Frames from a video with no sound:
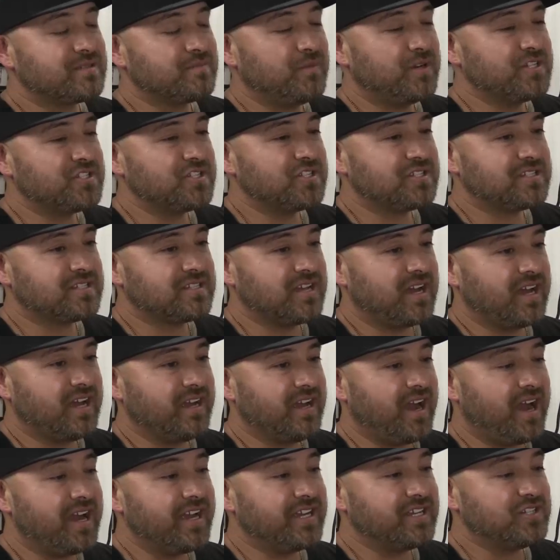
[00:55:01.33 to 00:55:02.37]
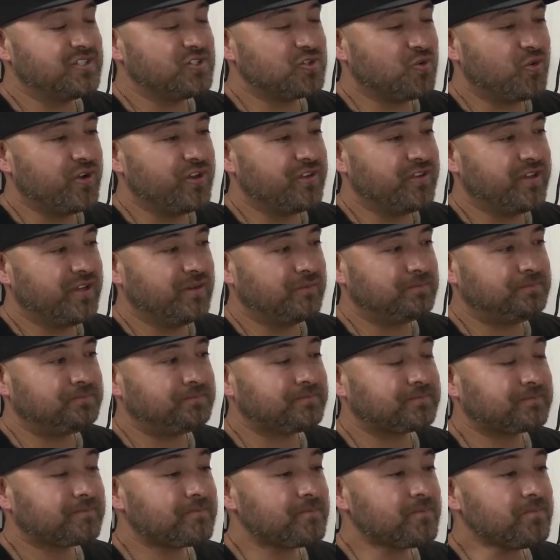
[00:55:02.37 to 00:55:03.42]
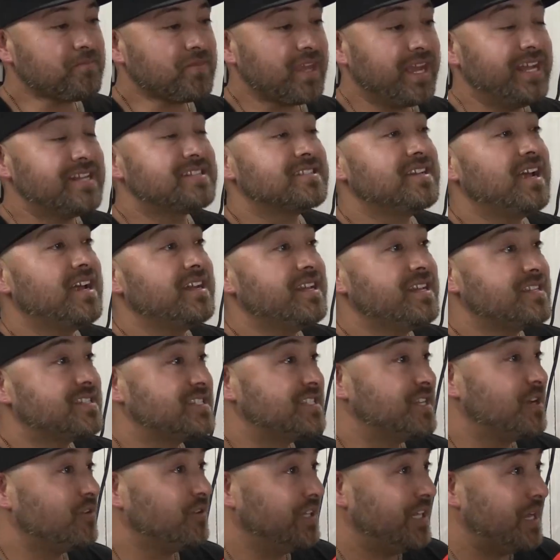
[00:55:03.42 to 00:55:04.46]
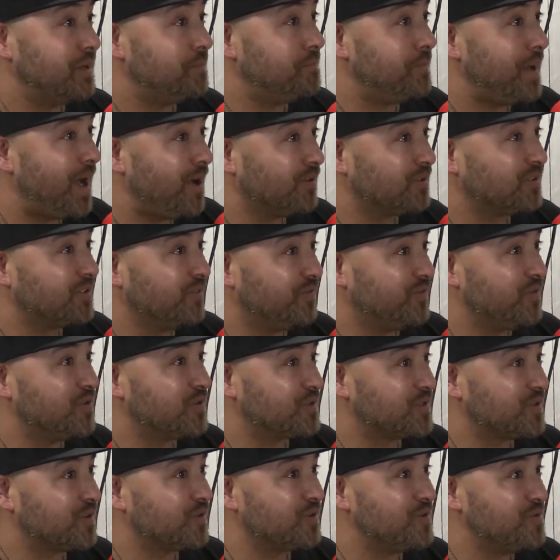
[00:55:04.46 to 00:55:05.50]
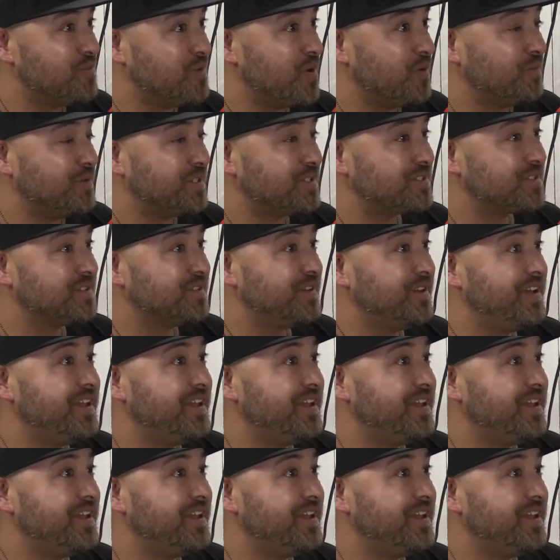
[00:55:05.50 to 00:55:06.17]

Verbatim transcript: much as I, I enjoy them, it's not necessarily about the full circle moments.